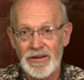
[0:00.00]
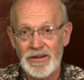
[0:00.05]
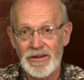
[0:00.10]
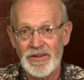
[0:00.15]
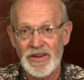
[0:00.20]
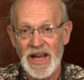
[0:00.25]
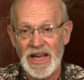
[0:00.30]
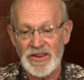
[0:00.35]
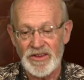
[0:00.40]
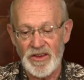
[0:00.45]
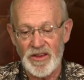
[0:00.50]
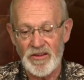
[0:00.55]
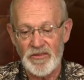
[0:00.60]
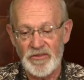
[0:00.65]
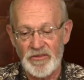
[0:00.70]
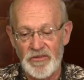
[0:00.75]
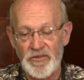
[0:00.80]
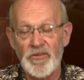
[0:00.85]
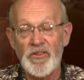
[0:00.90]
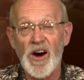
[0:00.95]
that the
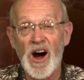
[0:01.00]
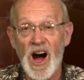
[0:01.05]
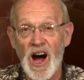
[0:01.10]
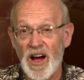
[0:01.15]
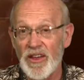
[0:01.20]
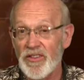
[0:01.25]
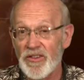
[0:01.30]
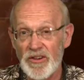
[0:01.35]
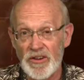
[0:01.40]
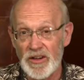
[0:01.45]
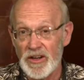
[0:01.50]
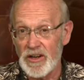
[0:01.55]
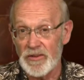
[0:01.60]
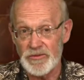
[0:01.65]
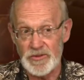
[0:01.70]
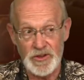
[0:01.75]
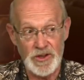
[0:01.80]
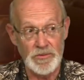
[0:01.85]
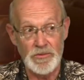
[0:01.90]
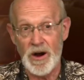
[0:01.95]
father
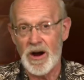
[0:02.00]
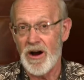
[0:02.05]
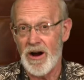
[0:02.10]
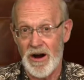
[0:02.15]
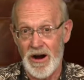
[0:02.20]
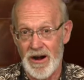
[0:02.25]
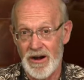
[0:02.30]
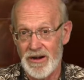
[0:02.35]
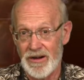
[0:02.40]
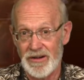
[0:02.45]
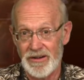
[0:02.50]
of Tamar